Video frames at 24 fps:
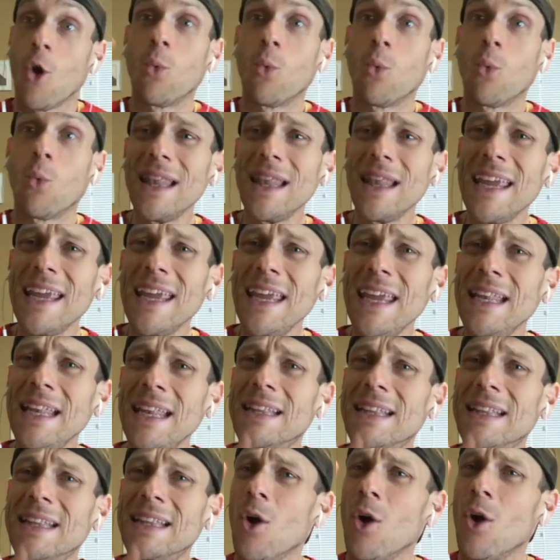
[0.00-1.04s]

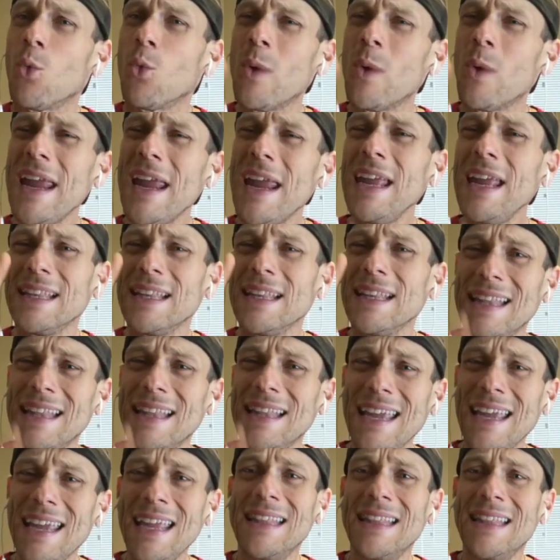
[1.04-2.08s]
We
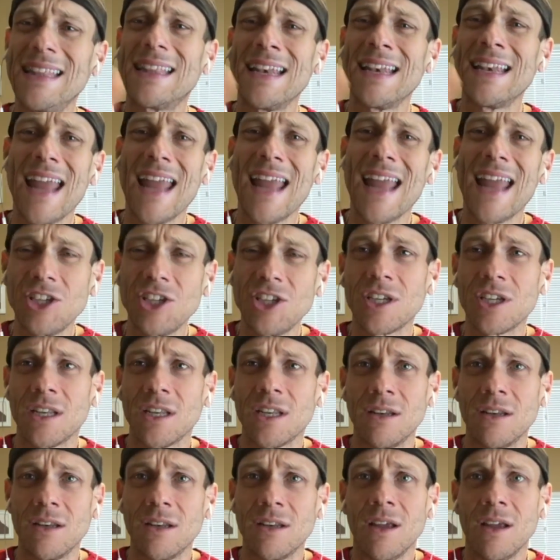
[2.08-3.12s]
lead the
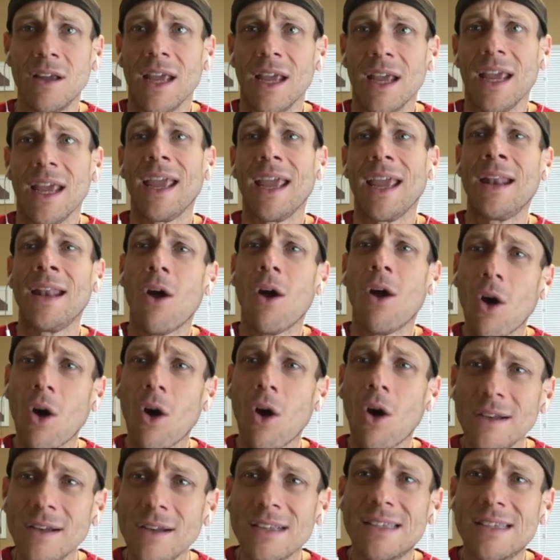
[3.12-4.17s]
nation in
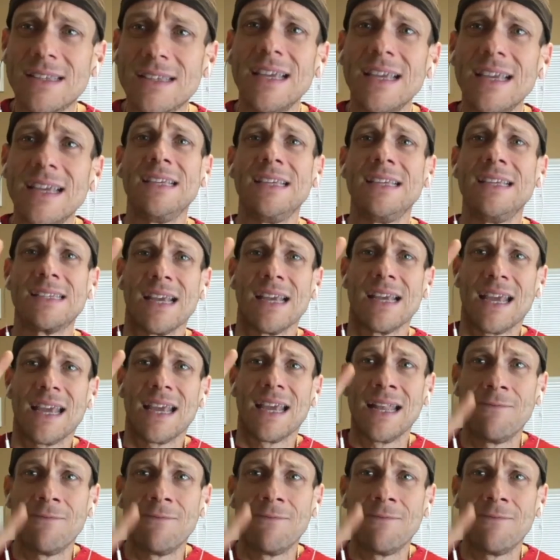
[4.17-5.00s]
heart disease,